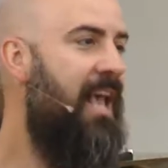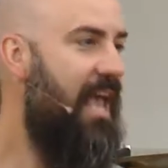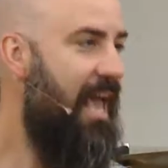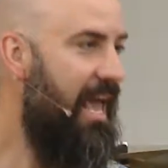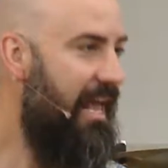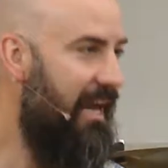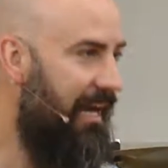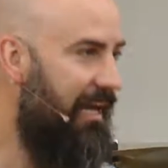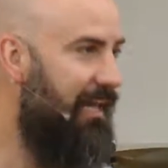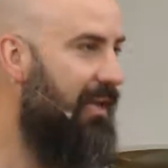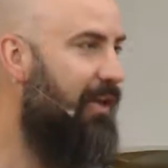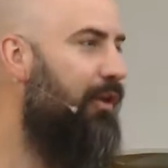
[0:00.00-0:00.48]

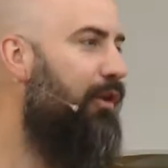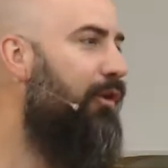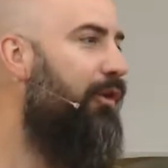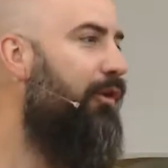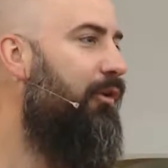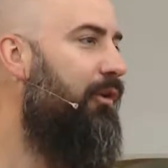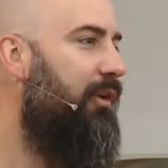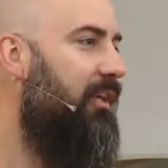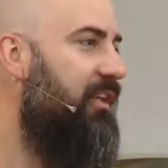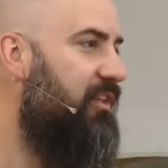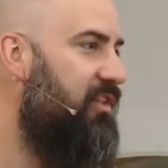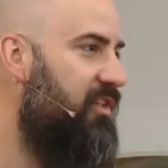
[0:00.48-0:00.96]
And I
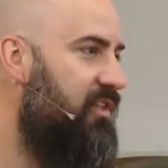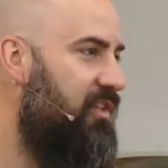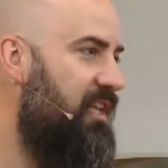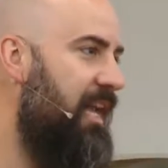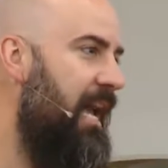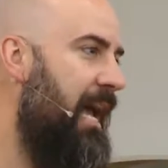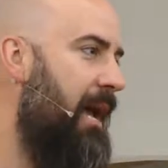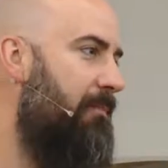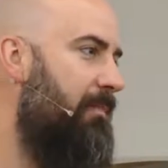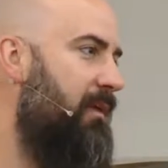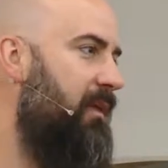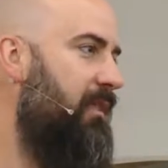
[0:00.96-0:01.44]
included
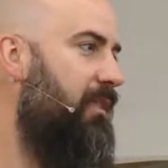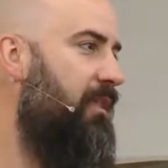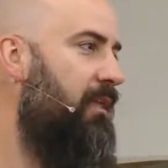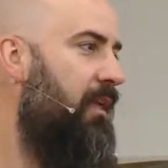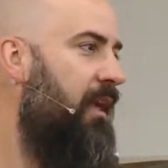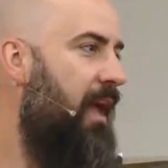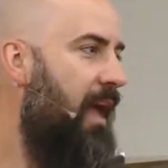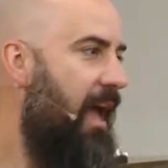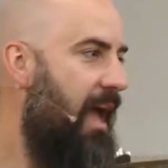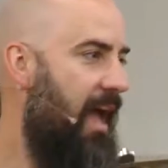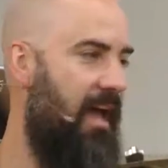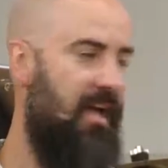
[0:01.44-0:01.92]
Sabbath
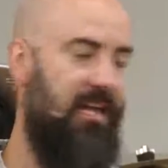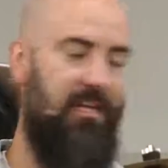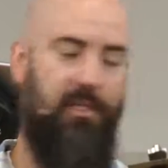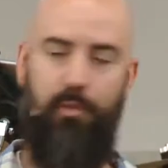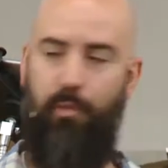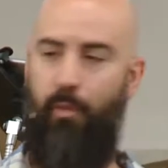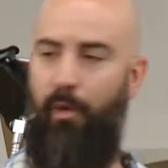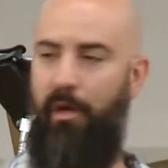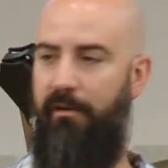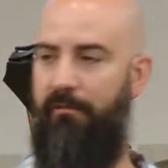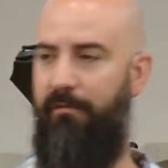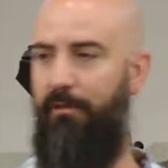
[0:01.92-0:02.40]

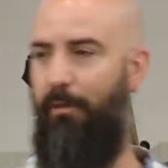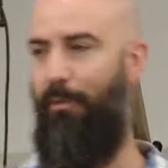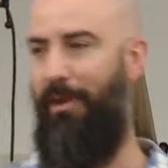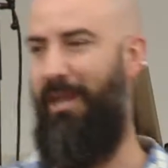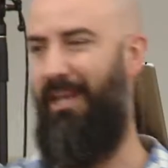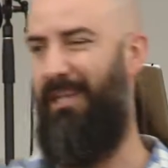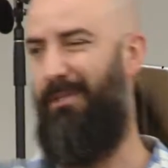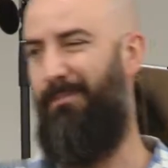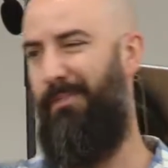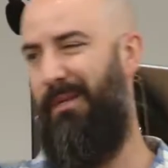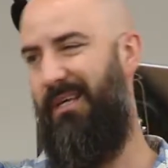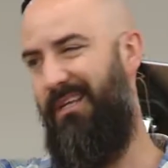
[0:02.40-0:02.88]
as one of the
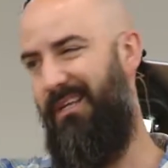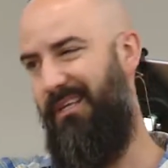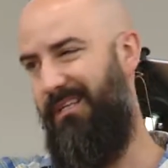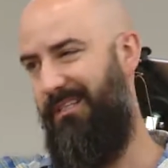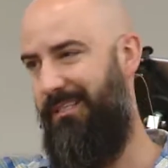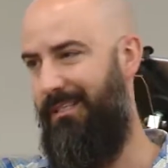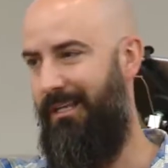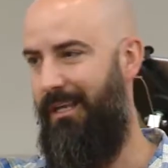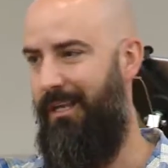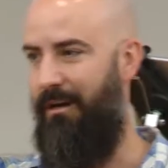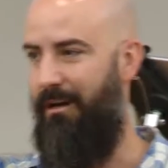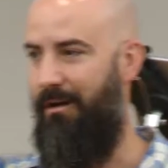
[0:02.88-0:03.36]
weeks
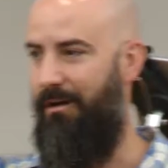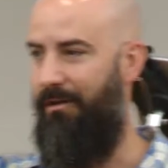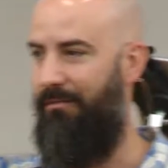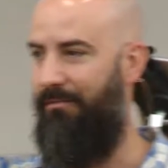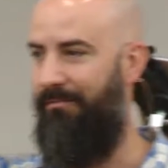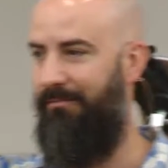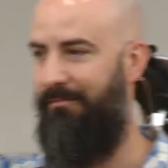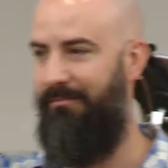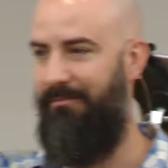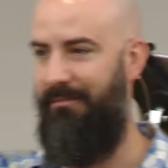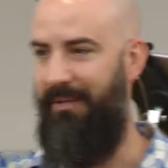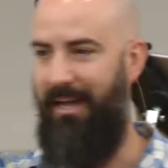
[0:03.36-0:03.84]
because, you know,
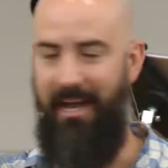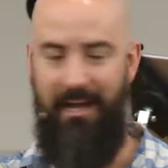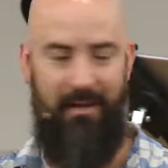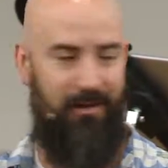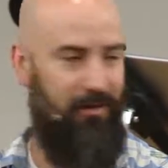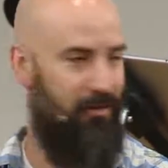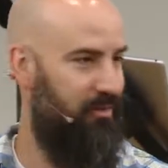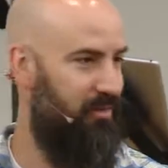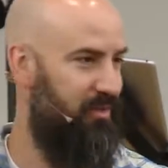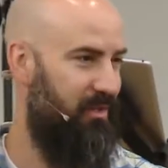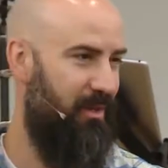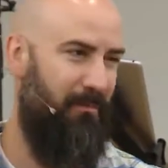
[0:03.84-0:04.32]
I
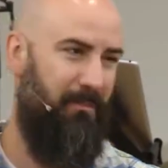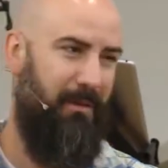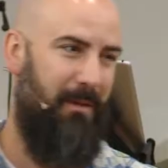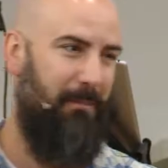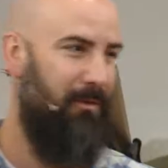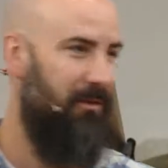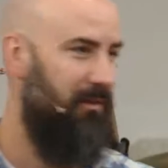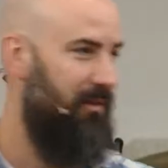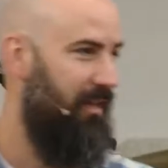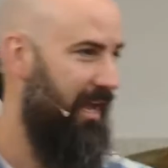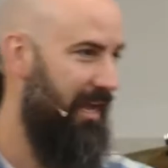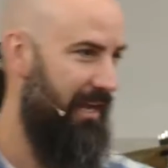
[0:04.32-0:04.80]
knew some
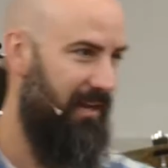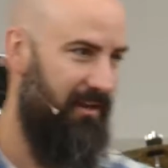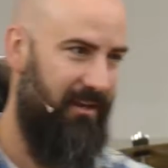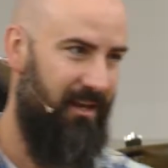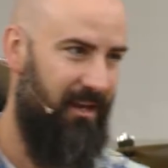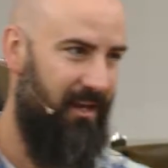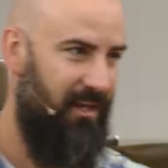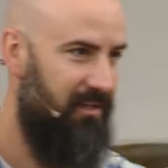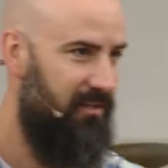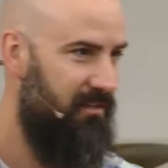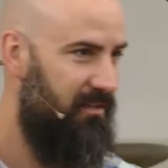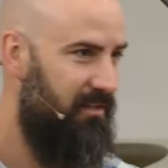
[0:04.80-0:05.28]
people liked
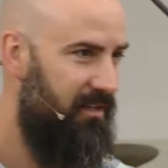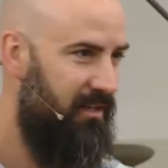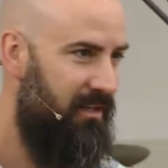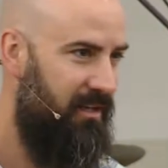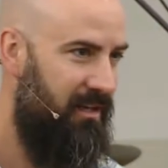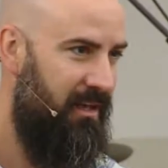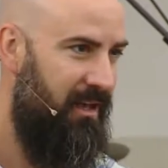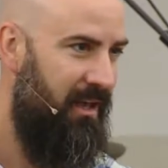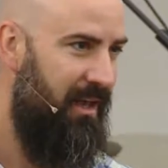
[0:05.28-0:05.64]
it.